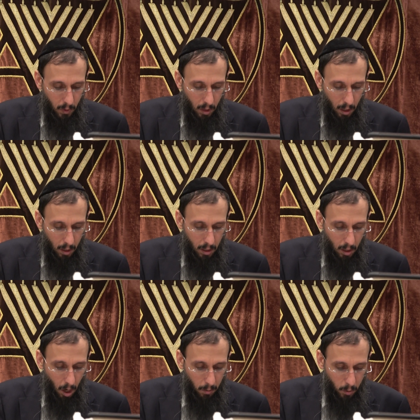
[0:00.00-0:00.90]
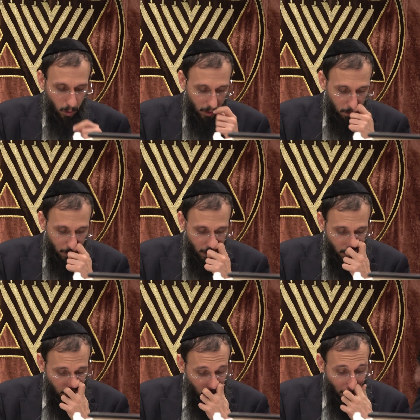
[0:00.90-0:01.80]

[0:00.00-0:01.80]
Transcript: that he comes to explain